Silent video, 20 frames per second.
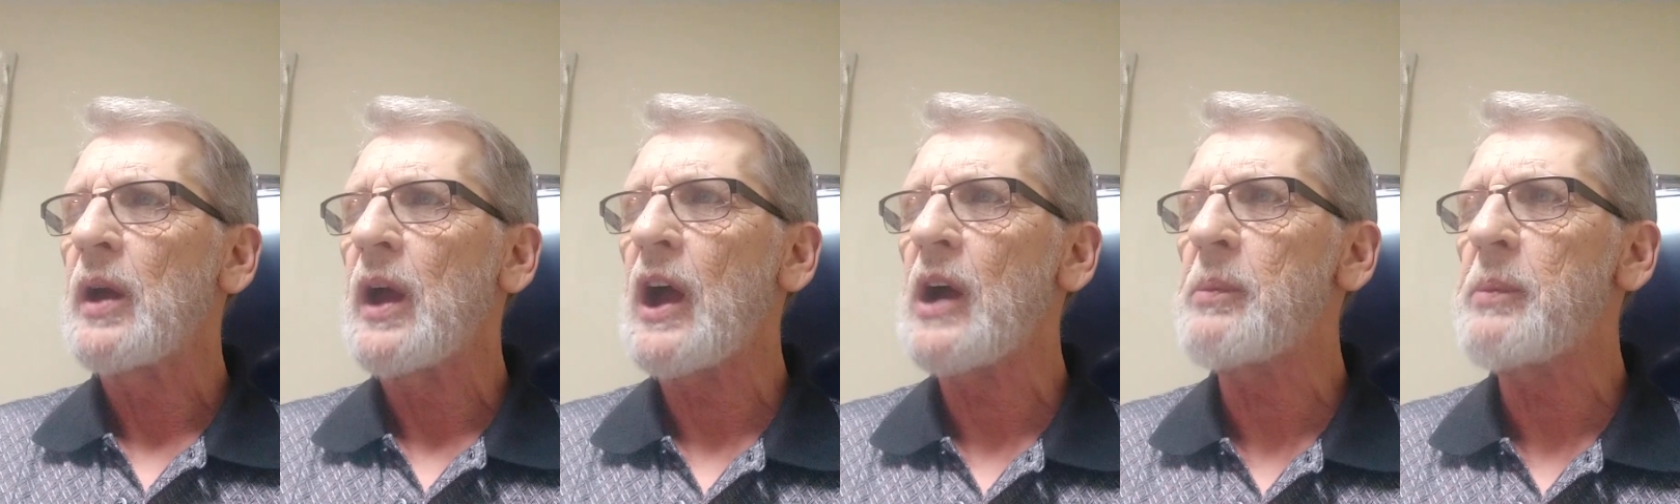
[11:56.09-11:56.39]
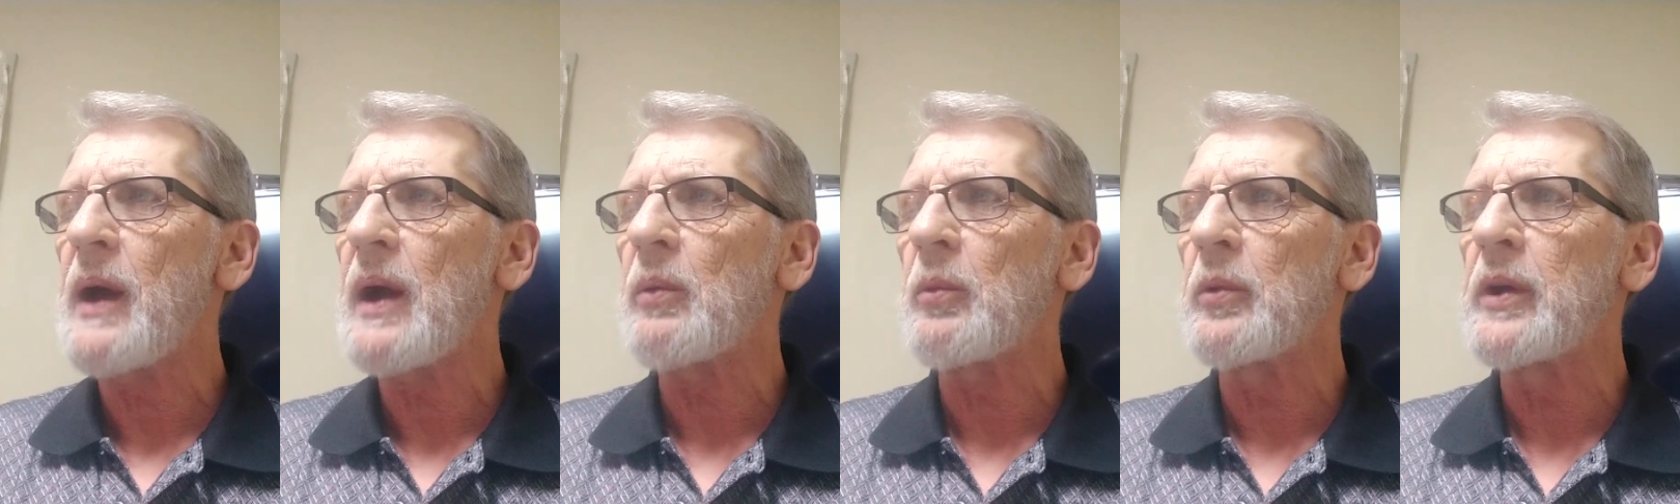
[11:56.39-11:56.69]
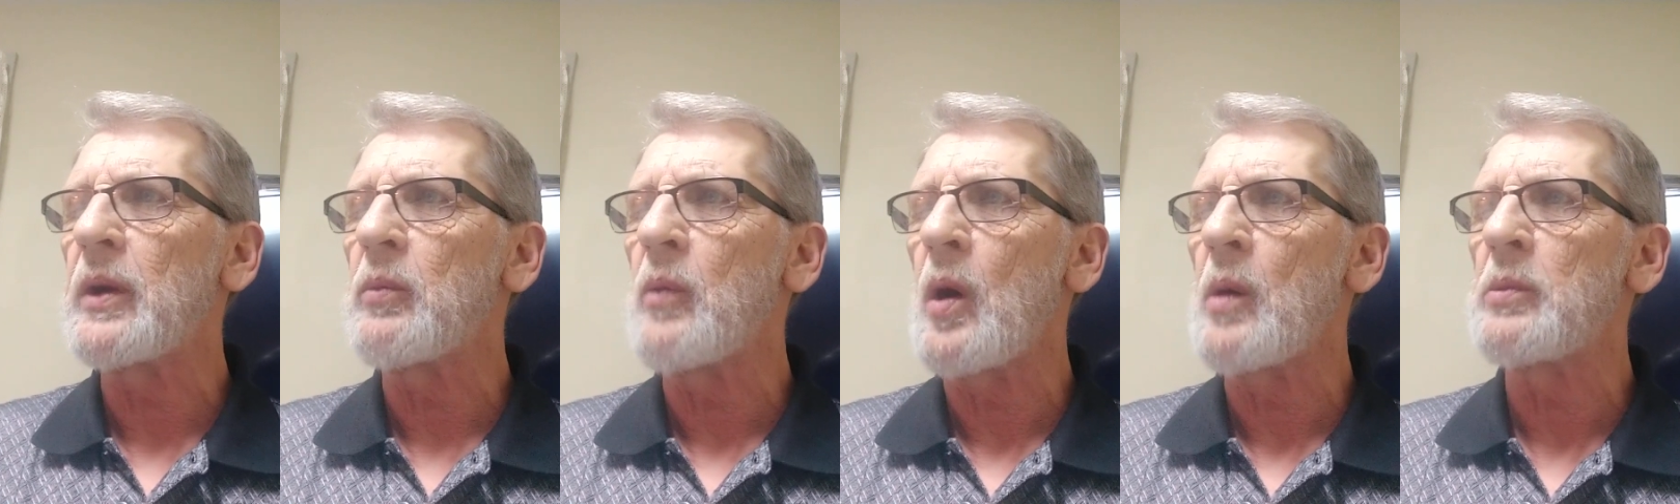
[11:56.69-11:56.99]
How about
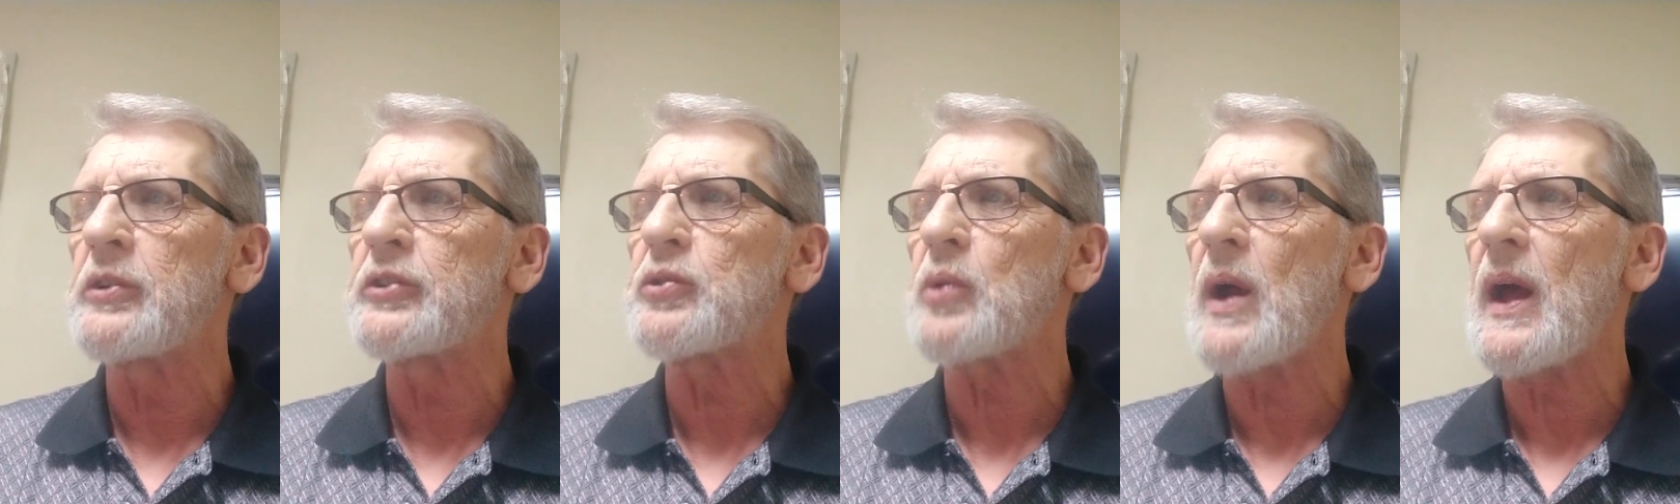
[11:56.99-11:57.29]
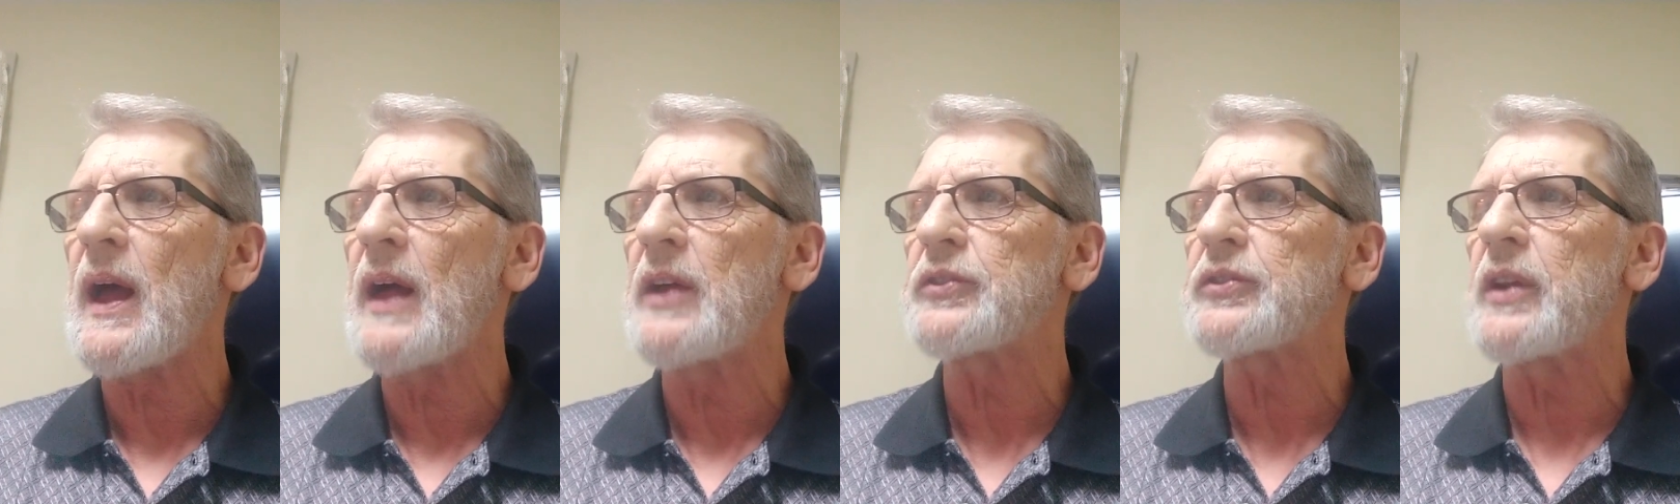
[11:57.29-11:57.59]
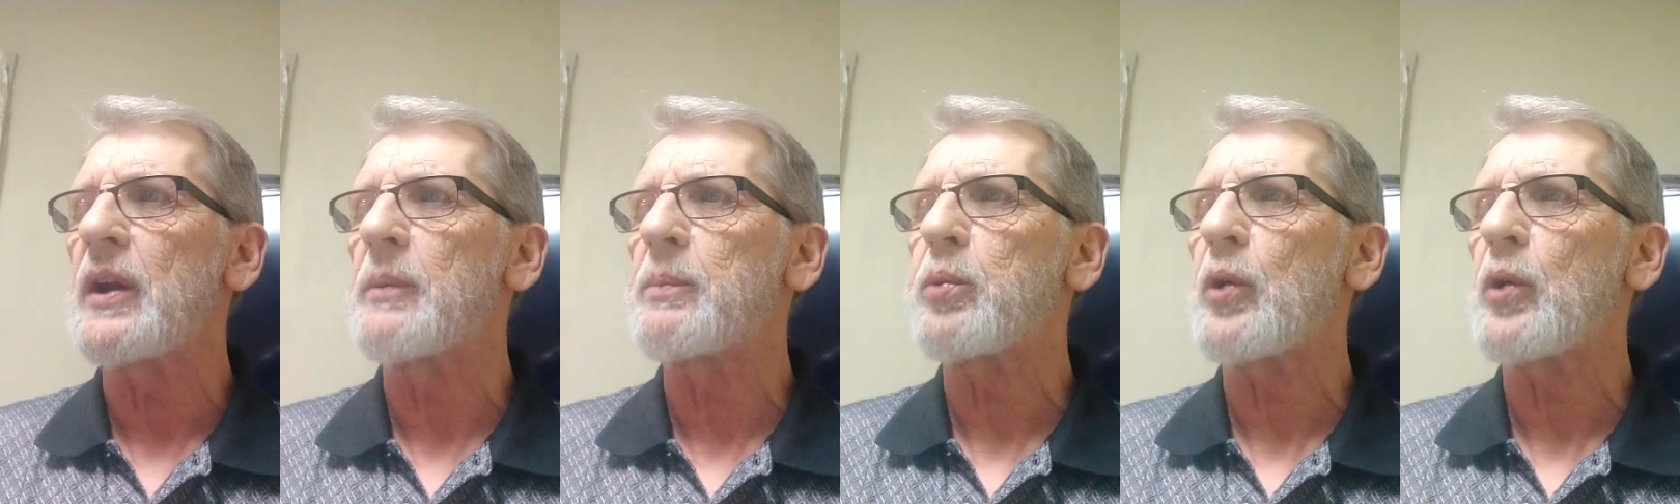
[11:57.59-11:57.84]
when a woman's rights and a